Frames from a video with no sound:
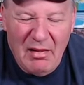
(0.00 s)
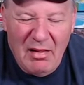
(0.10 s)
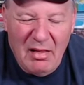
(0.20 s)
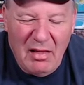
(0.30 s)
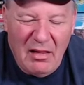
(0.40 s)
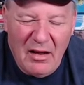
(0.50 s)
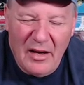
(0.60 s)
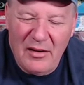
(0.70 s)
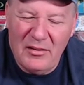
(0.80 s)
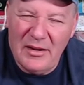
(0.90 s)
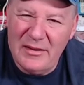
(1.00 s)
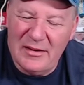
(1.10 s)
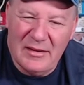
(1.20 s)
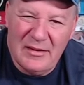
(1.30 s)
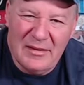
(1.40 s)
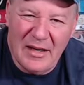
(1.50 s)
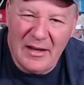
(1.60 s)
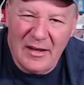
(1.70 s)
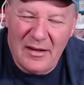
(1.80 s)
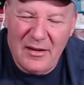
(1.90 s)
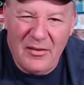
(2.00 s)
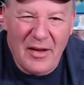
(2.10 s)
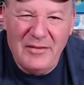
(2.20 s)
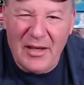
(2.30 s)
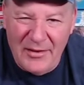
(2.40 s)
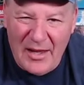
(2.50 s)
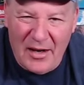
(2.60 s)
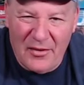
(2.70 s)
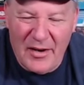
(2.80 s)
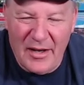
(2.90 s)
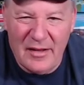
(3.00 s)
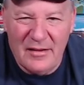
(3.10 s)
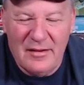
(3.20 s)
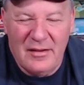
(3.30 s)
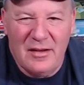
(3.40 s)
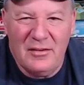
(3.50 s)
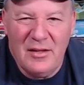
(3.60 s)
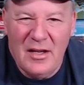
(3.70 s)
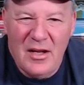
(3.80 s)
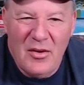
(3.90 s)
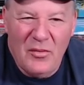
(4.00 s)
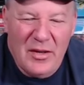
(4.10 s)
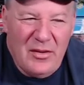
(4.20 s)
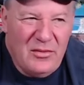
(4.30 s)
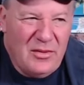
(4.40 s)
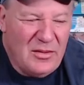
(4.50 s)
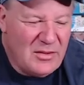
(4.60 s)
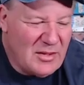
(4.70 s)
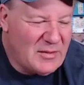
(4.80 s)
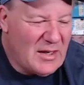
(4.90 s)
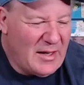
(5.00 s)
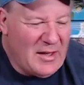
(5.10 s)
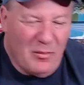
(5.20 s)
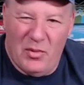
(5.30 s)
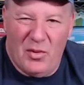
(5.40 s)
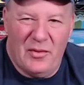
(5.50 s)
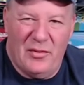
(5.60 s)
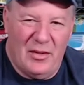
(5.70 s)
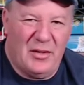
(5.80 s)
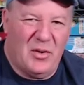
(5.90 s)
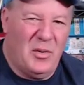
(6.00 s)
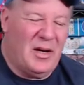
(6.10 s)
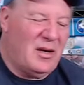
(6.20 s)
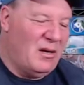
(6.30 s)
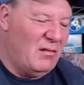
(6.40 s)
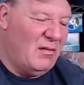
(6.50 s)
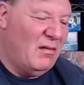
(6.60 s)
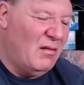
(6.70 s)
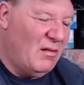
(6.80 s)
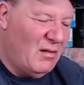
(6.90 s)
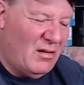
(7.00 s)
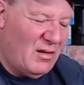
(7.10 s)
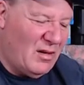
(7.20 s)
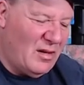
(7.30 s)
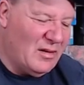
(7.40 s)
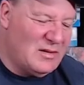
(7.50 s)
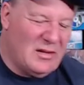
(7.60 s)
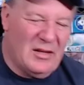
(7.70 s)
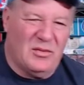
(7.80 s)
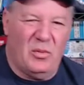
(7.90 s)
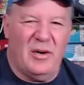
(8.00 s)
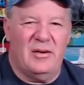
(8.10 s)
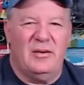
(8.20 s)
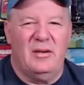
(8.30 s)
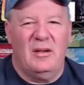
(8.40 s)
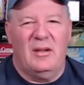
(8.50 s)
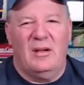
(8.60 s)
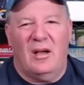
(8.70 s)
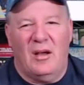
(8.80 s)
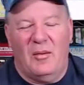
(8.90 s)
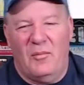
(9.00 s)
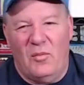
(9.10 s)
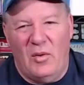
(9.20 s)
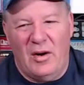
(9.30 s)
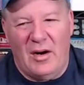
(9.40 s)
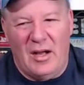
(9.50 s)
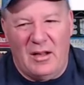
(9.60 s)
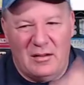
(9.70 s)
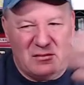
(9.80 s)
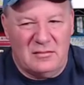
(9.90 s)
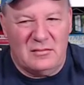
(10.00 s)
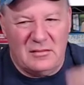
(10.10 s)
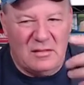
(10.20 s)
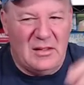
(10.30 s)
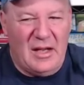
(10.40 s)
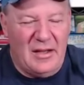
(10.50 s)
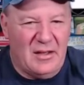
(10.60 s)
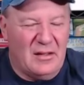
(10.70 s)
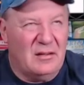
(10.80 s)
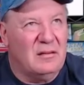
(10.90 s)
I don't like you know I've done that already. You know, when you do something, I get bored really quick. It's it's weird um, where I'll kind of